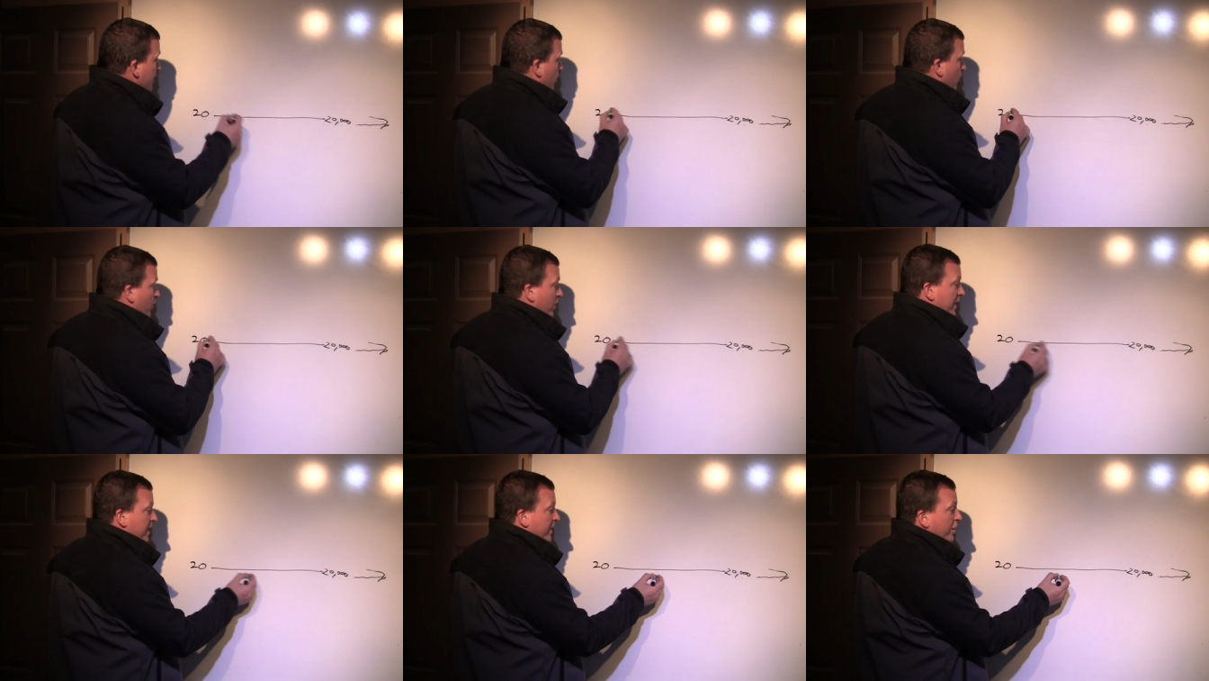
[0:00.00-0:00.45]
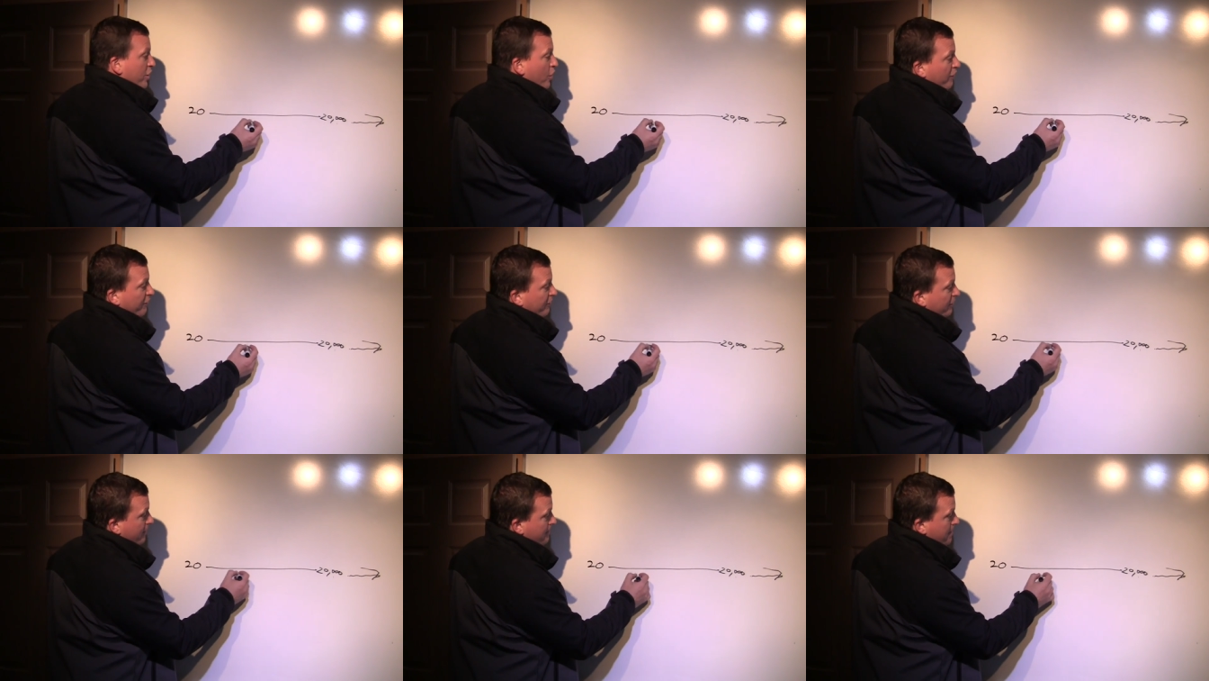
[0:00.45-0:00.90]
we're going to
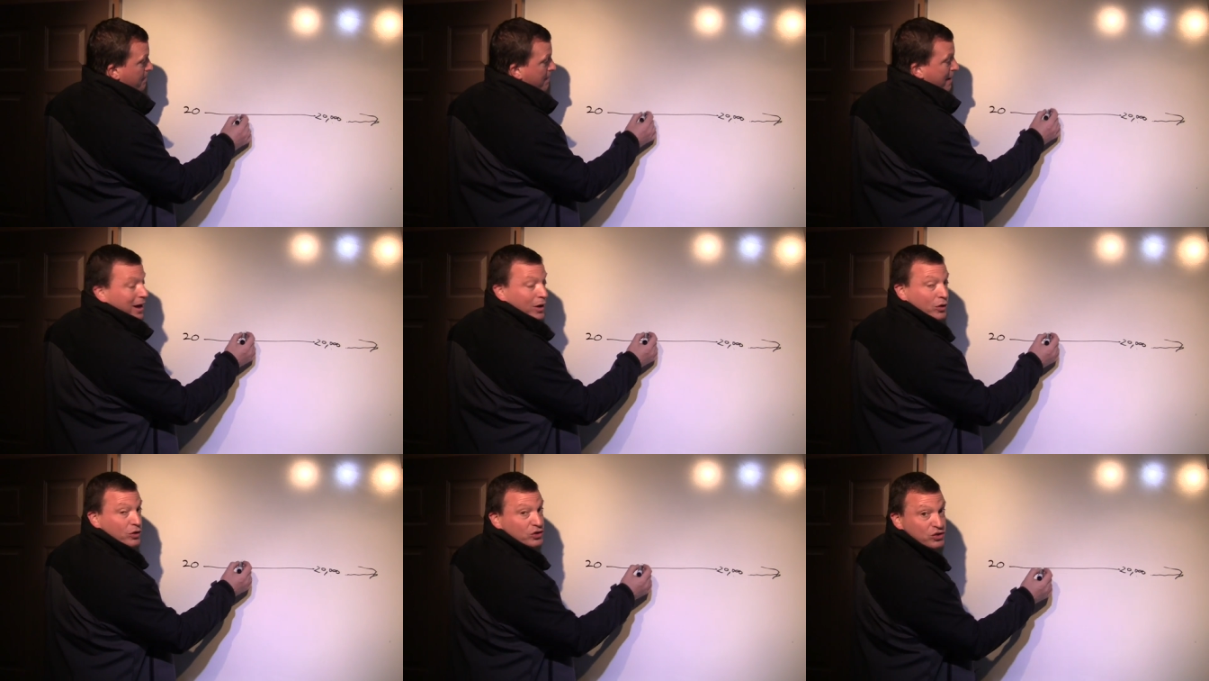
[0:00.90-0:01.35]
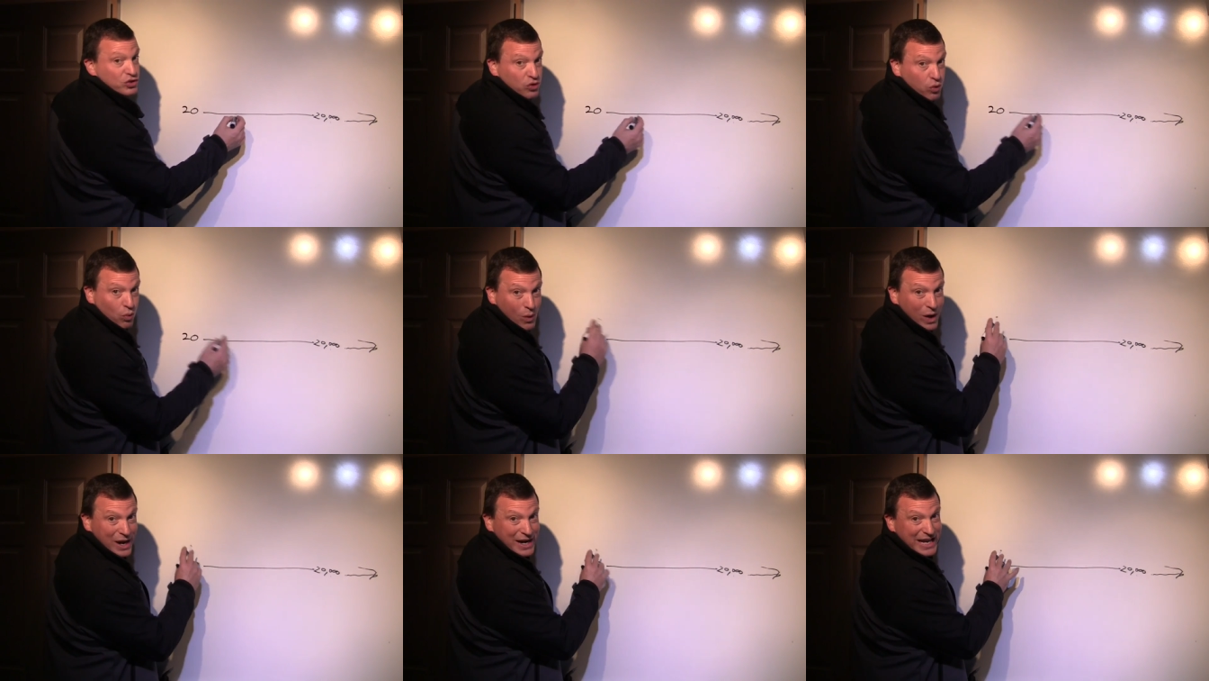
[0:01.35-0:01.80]
go from about
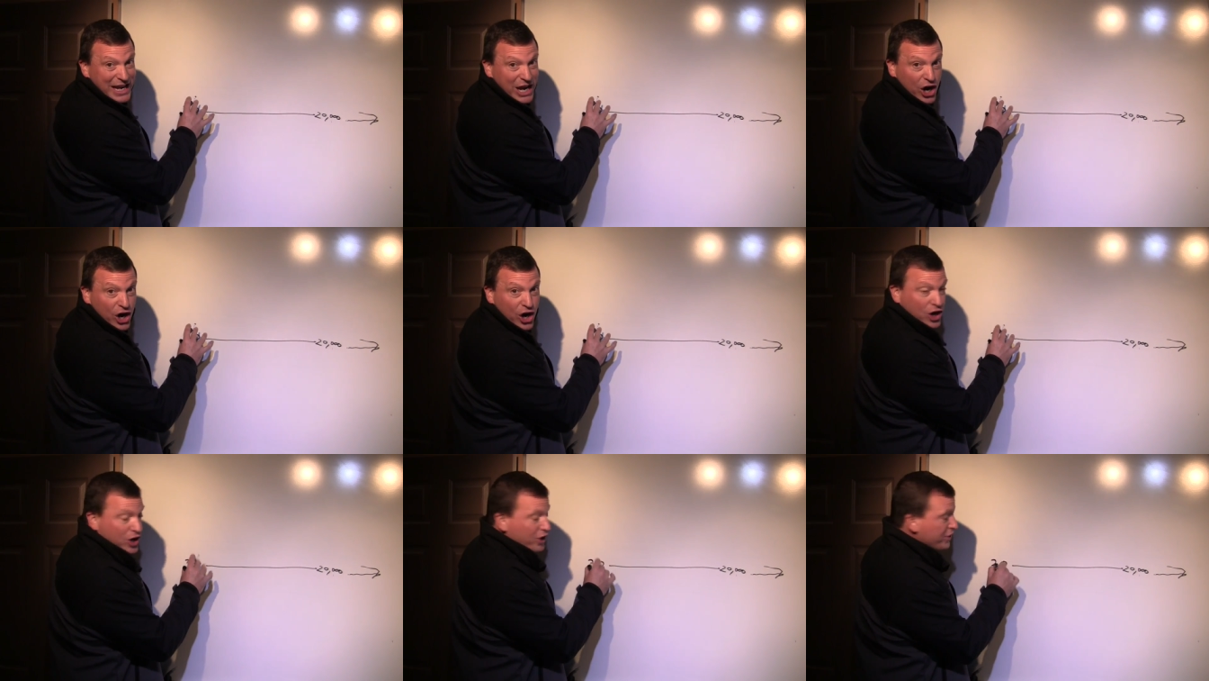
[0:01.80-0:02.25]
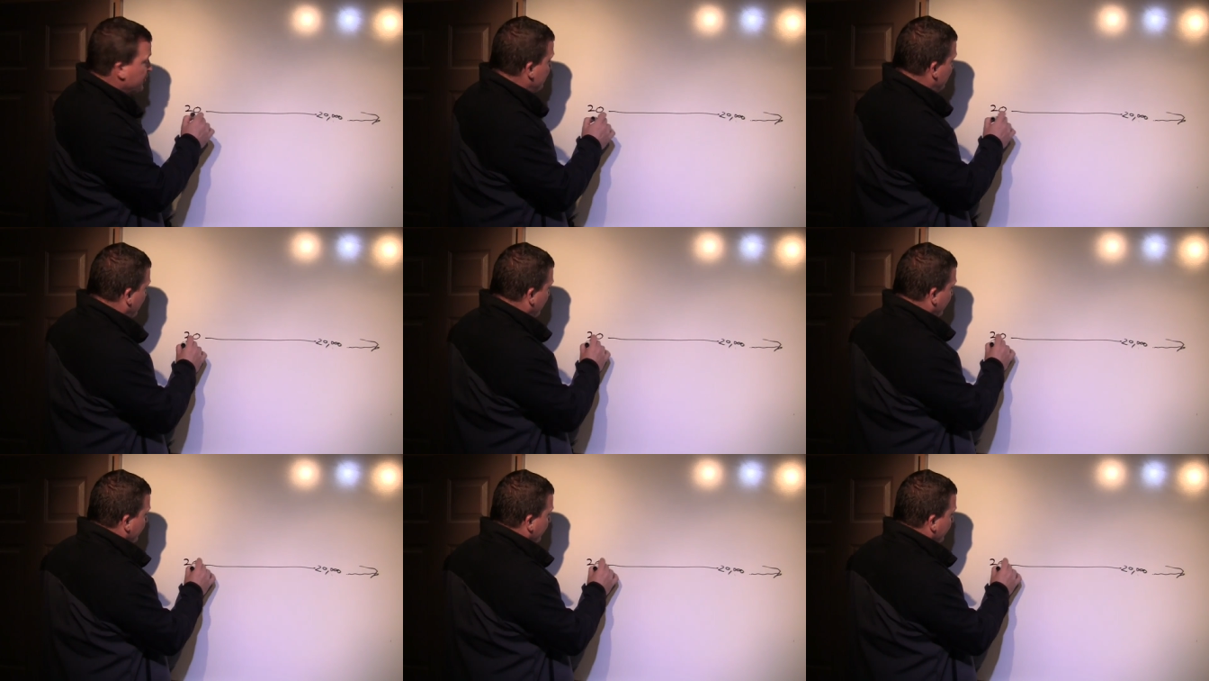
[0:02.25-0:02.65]
20 hertz